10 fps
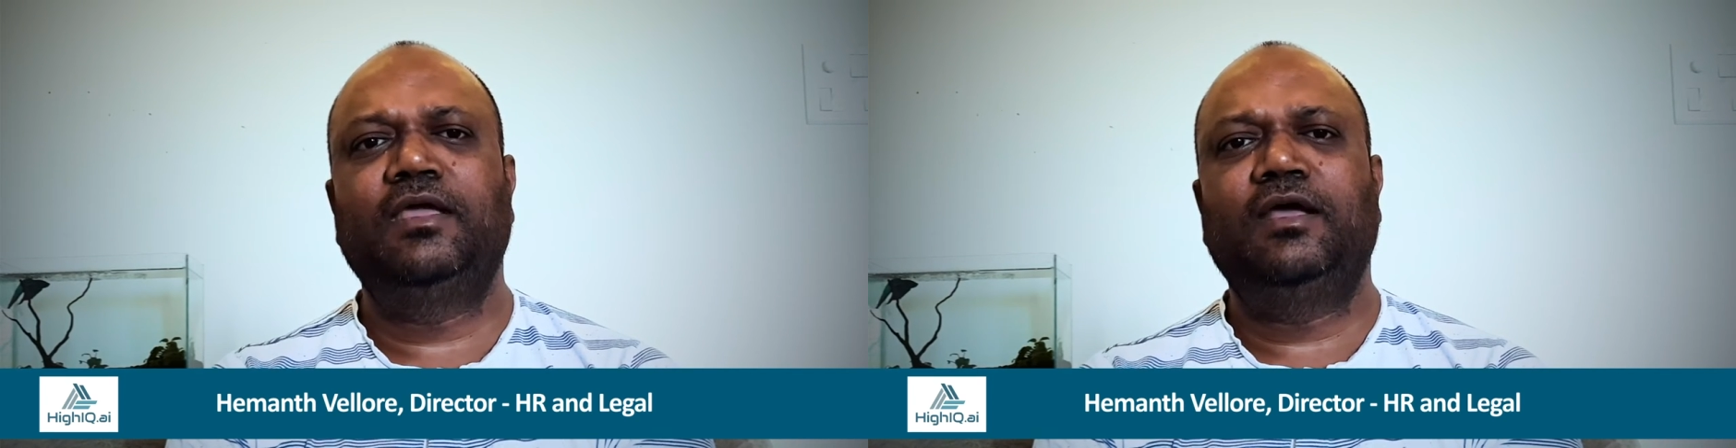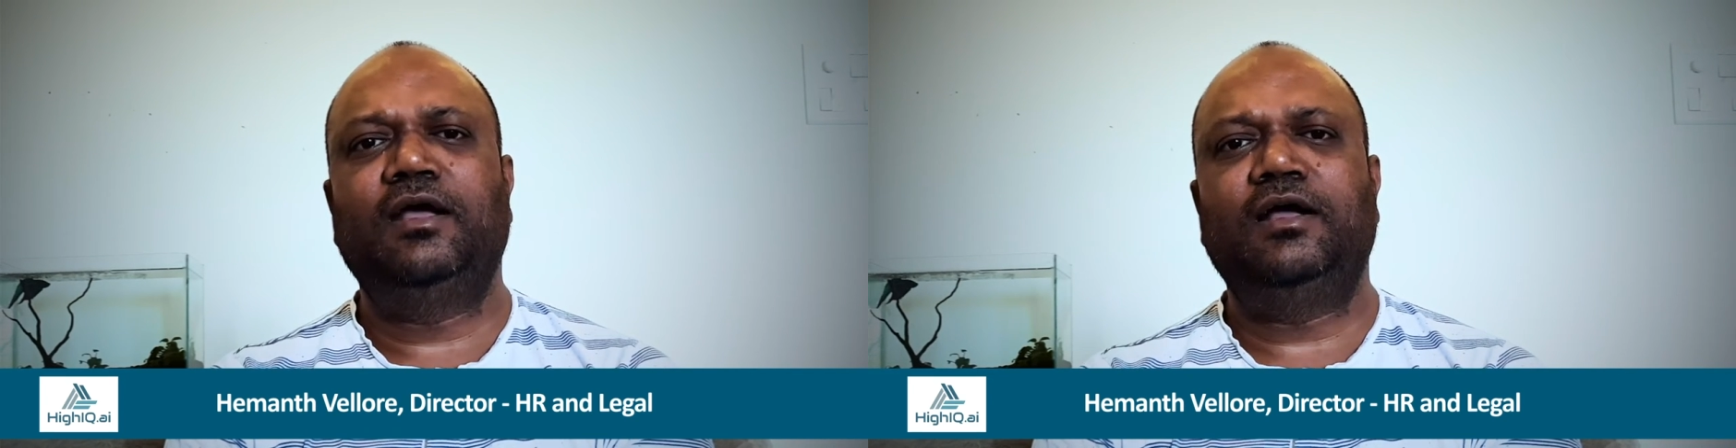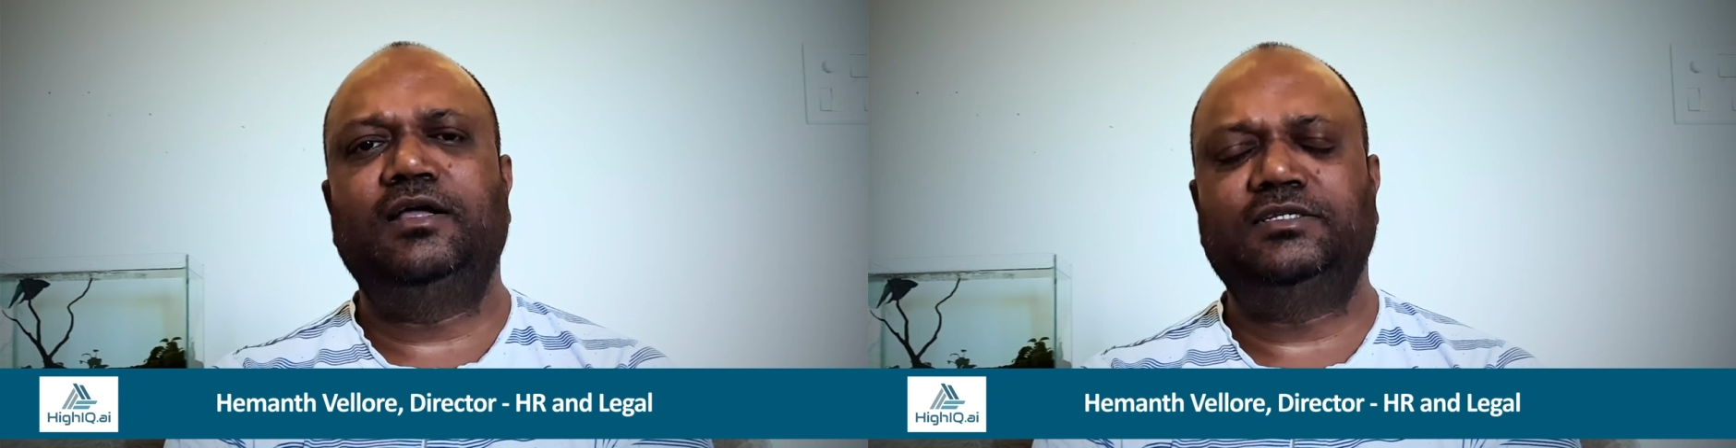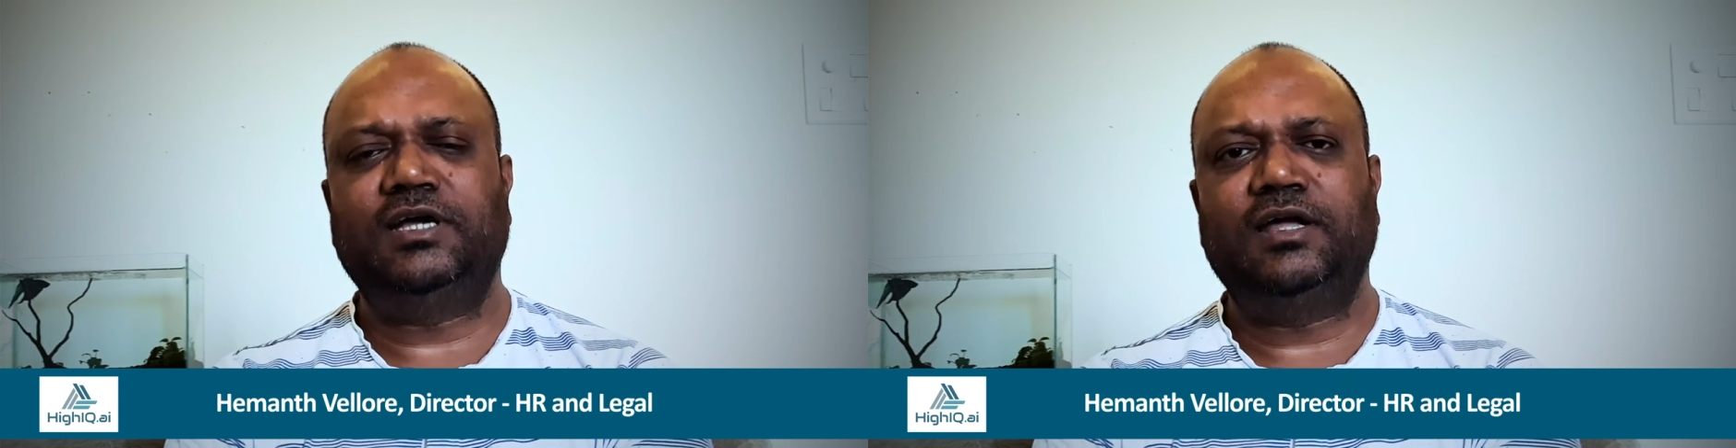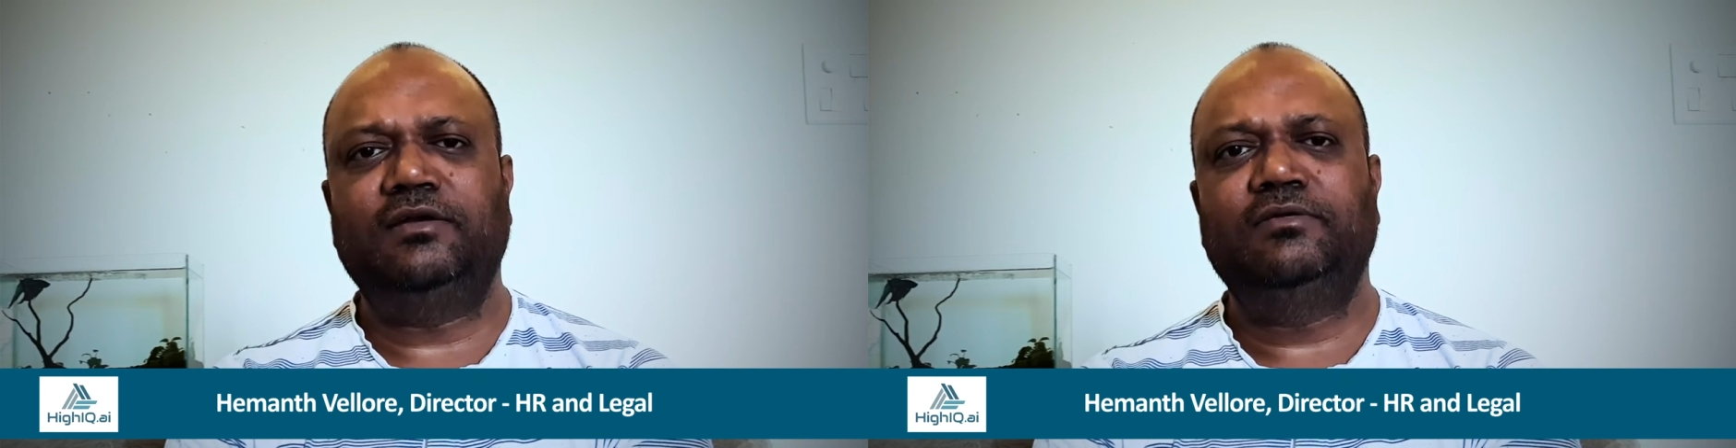
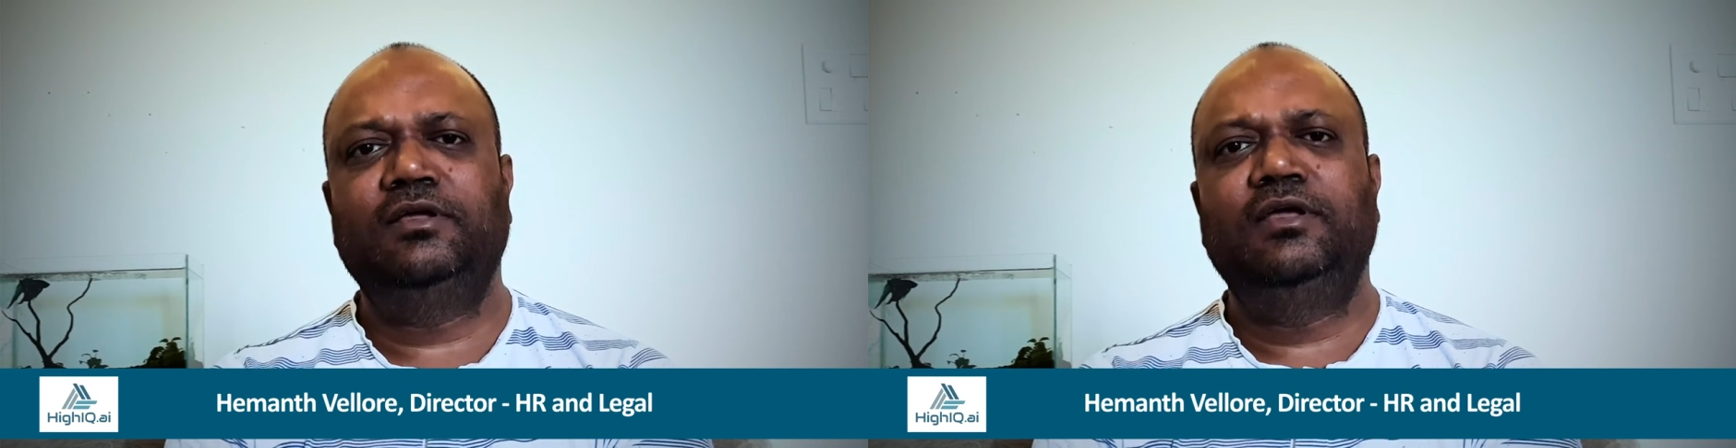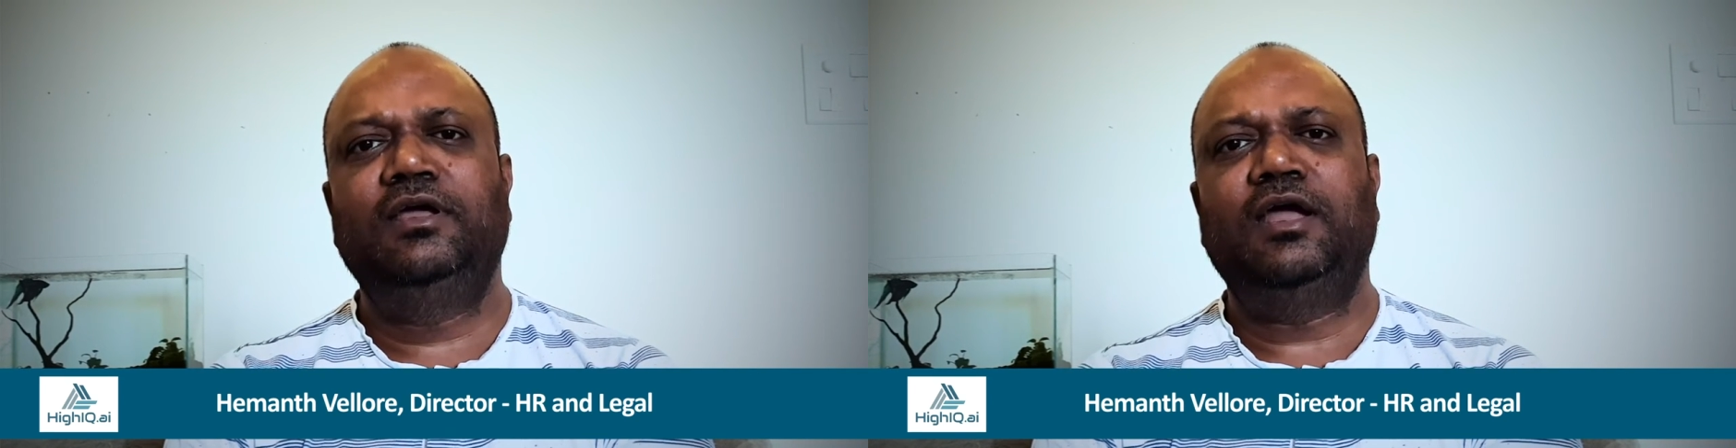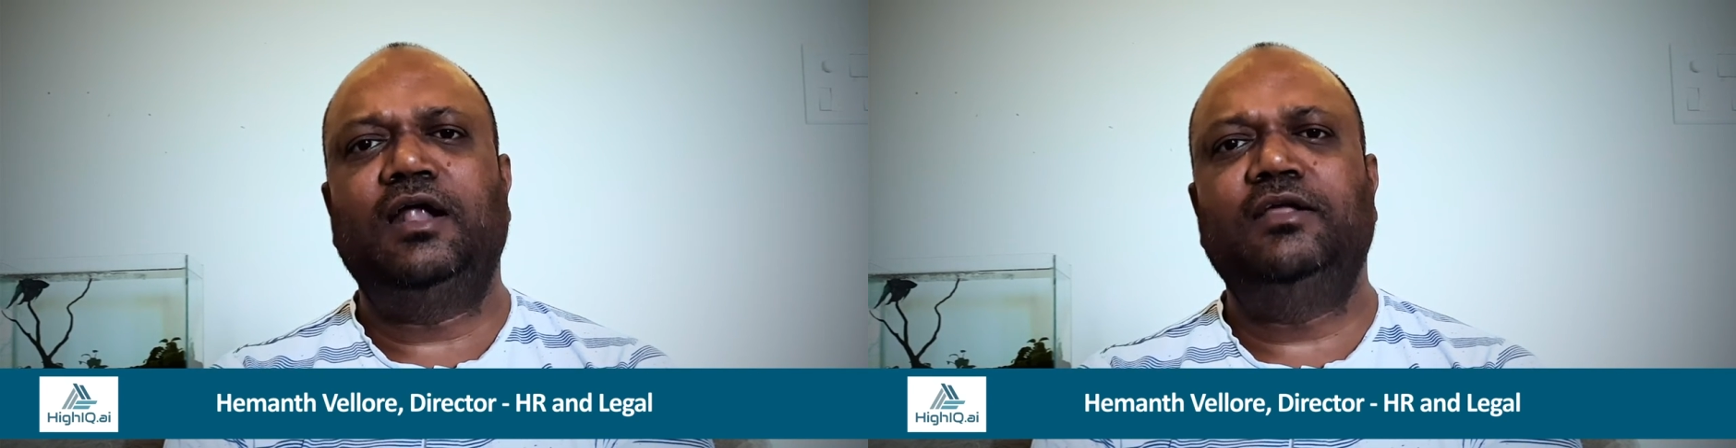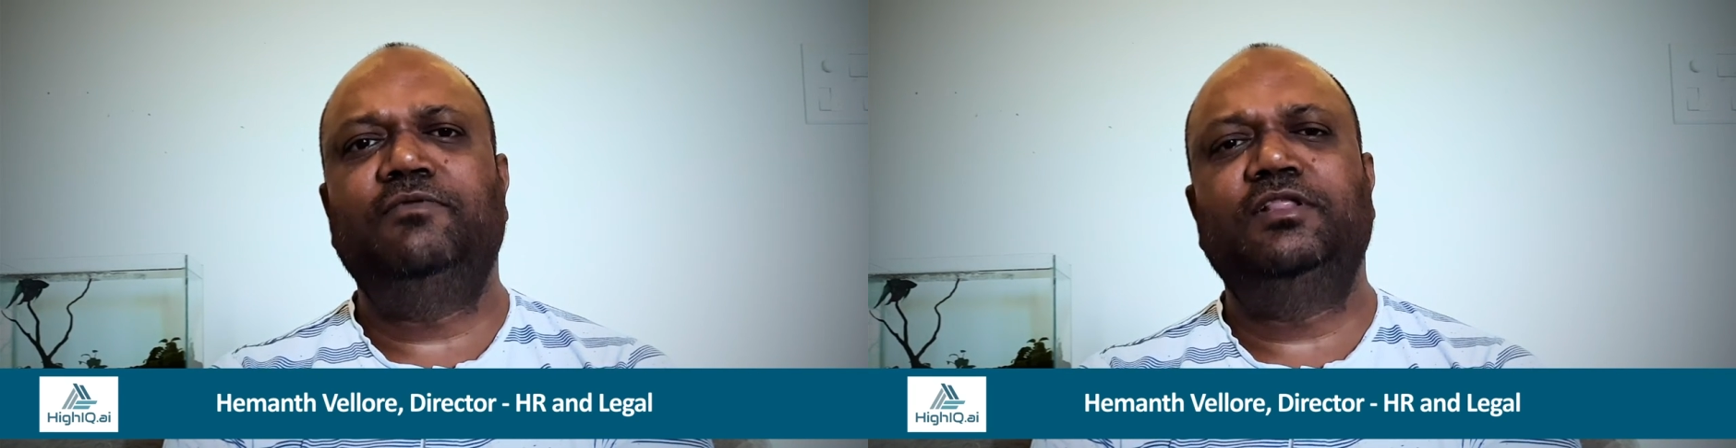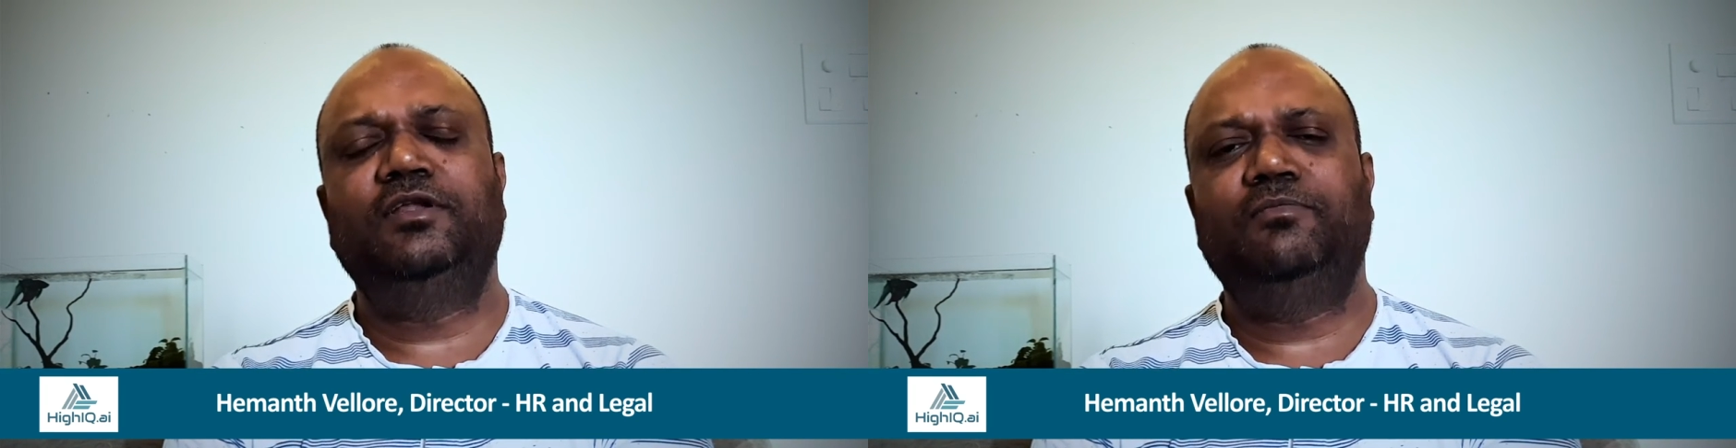HR and
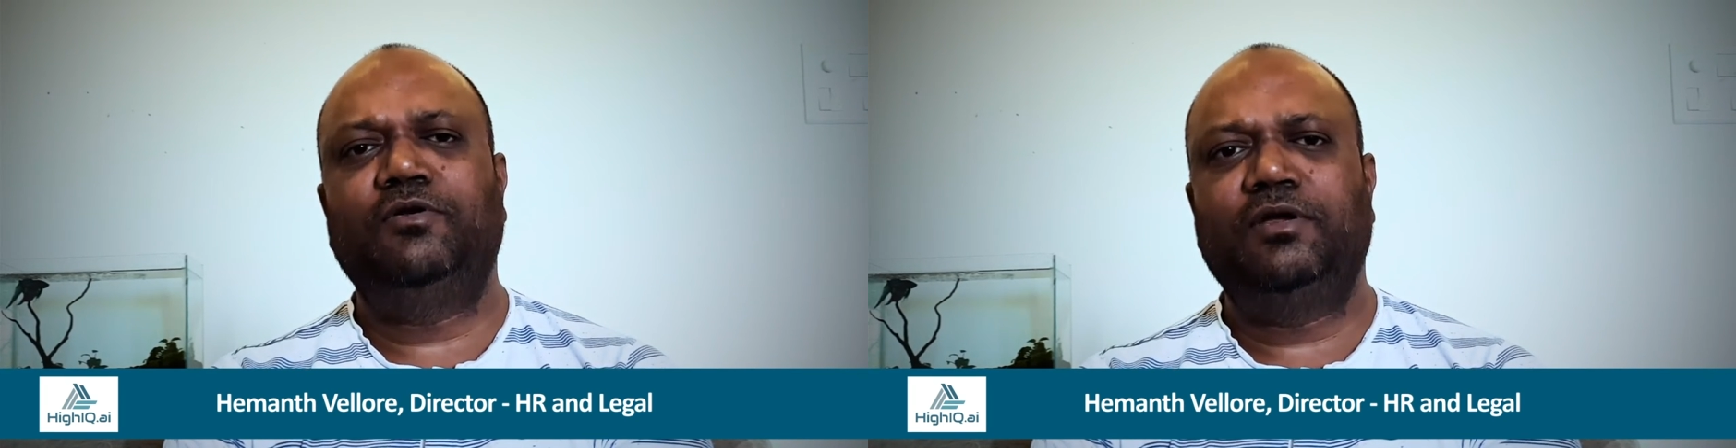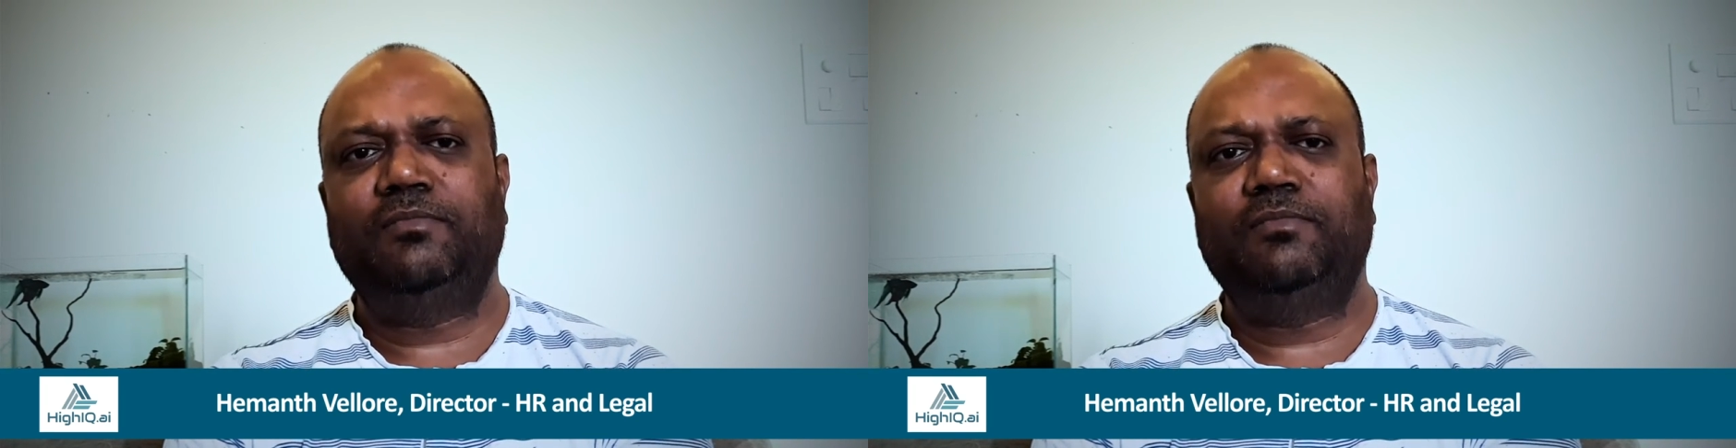even the reporting